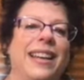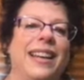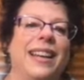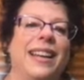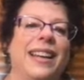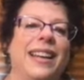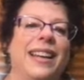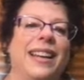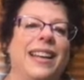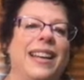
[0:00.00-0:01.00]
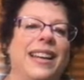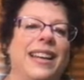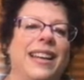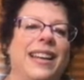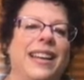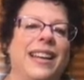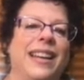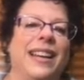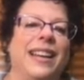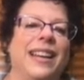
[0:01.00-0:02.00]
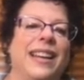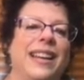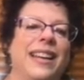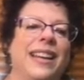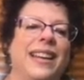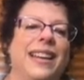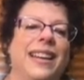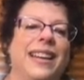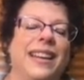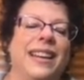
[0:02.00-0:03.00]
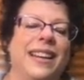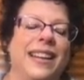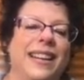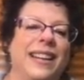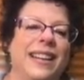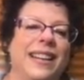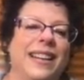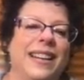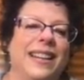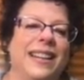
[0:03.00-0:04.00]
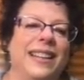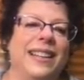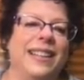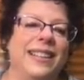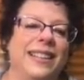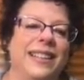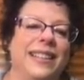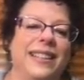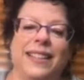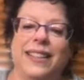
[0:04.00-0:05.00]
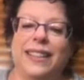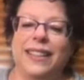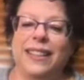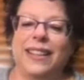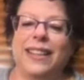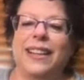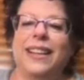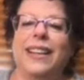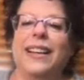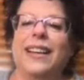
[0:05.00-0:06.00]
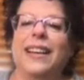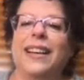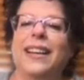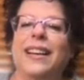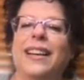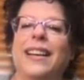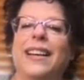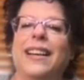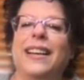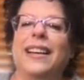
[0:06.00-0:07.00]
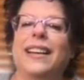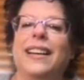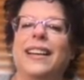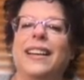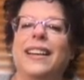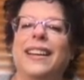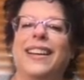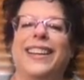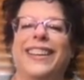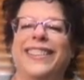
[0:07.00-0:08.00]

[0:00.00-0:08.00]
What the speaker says: No words are spoken by the person on screen.